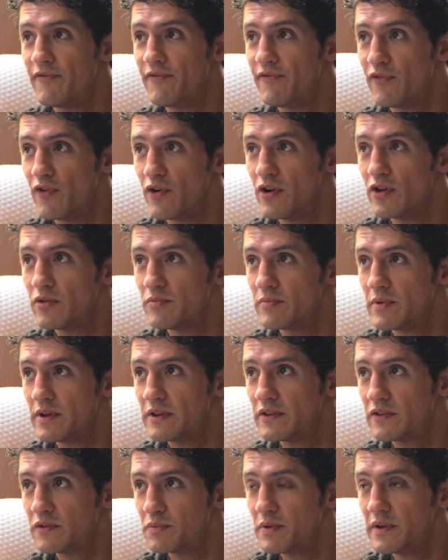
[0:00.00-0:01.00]
Foi uma
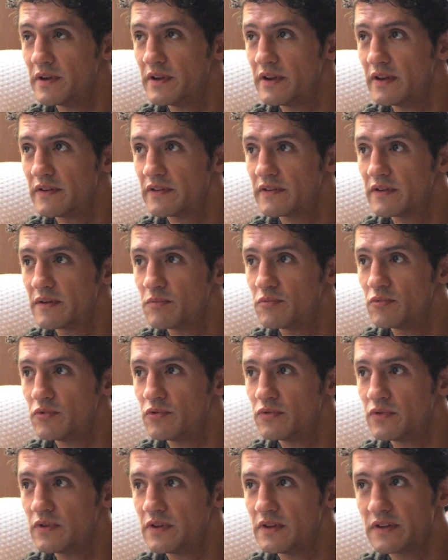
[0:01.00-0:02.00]
experiência
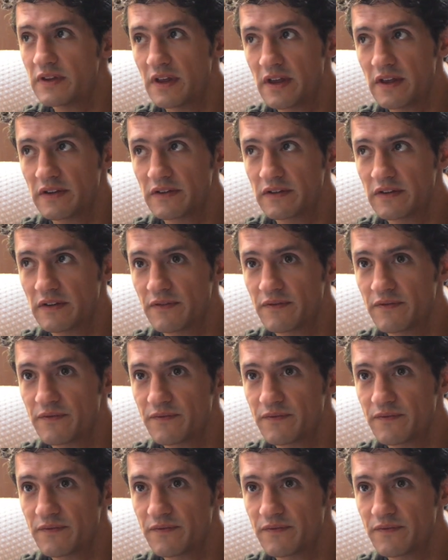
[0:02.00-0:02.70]
muito intensa.